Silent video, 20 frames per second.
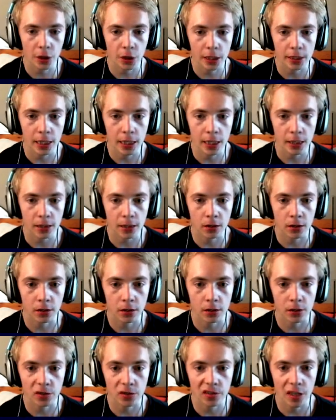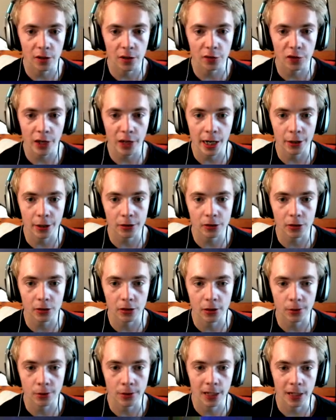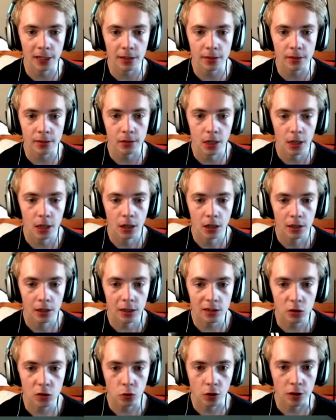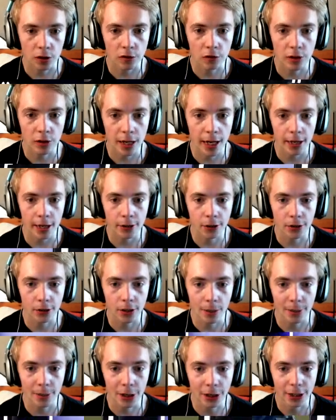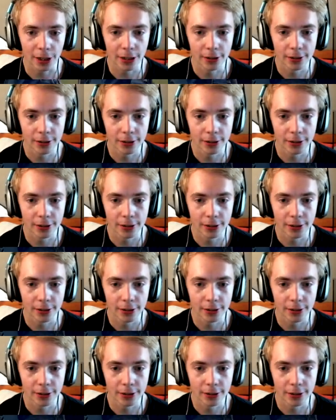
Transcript: I take the safe route on the right? Let's trust the arrow, come on.